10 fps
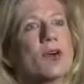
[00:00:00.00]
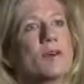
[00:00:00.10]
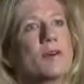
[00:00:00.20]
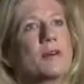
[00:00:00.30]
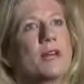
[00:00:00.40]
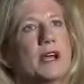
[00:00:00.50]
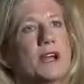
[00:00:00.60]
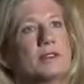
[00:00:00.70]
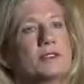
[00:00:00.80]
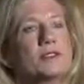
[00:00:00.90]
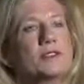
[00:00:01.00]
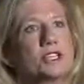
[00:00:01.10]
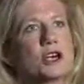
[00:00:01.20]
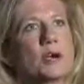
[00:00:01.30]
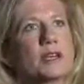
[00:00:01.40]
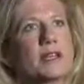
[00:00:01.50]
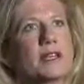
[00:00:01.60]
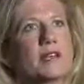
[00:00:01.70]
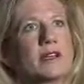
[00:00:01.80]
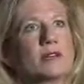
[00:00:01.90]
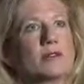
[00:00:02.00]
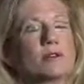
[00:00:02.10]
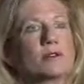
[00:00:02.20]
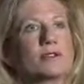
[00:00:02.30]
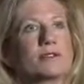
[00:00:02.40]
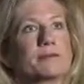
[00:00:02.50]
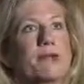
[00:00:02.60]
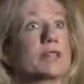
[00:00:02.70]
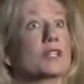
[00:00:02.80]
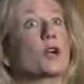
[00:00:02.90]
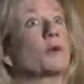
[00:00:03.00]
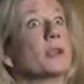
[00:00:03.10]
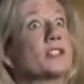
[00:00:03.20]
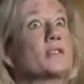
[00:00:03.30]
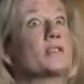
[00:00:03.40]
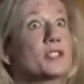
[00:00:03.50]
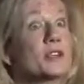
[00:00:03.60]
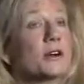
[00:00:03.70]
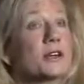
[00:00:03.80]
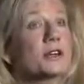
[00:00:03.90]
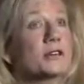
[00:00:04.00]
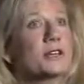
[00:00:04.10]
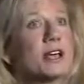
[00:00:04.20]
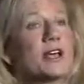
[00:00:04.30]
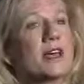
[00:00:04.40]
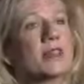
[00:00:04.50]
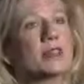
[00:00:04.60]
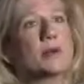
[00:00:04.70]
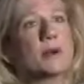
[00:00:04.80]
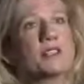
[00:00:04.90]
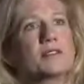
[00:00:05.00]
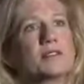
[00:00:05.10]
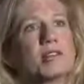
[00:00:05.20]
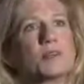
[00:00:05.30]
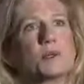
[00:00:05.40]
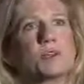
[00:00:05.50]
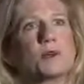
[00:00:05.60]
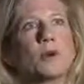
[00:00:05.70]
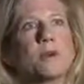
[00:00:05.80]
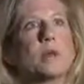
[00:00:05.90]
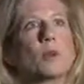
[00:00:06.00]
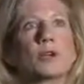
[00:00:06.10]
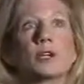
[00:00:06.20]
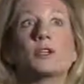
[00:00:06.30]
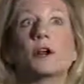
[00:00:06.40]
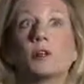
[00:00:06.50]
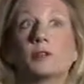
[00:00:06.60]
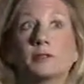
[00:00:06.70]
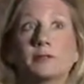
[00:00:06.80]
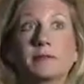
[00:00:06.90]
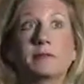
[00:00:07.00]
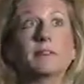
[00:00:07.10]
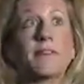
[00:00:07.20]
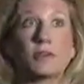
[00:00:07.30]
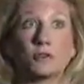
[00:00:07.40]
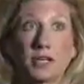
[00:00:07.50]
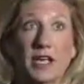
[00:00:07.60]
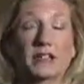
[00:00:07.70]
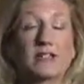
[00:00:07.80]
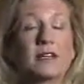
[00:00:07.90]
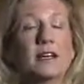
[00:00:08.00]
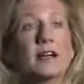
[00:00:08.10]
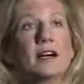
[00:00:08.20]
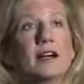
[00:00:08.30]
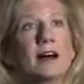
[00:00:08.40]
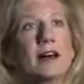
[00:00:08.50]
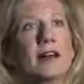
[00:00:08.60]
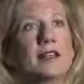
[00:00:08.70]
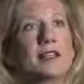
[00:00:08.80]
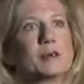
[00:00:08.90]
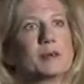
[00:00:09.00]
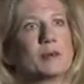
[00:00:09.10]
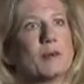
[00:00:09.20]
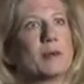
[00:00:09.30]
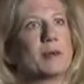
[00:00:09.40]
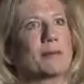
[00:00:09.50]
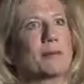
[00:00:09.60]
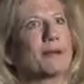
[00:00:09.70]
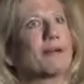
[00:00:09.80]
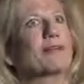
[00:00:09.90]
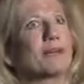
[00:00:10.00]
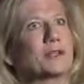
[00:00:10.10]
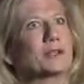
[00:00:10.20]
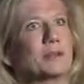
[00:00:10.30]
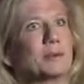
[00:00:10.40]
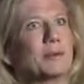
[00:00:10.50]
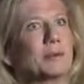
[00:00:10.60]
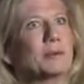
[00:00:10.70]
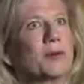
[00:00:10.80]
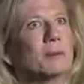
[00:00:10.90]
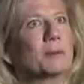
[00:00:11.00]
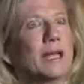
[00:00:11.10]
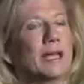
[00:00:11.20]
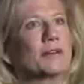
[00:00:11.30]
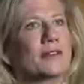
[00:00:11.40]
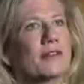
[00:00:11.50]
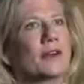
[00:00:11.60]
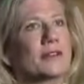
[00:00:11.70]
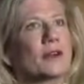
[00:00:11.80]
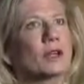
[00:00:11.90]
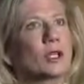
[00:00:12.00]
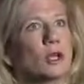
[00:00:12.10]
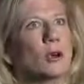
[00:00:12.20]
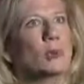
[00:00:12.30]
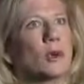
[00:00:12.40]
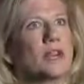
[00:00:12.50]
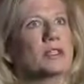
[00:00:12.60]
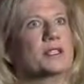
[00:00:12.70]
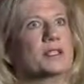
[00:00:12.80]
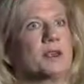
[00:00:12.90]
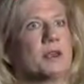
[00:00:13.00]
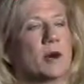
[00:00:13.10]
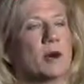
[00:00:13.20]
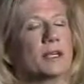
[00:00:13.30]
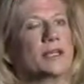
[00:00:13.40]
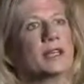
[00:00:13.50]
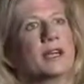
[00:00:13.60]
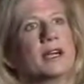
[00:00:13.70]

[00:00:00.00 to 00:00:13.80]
Well, their analysis is showing that even under the most, aggressive scenarios, that the price of gas wouldn't go up by more than $1, natural gas. And that's probably a pretty low threshold. People could probably handle that given our low prices at the moment.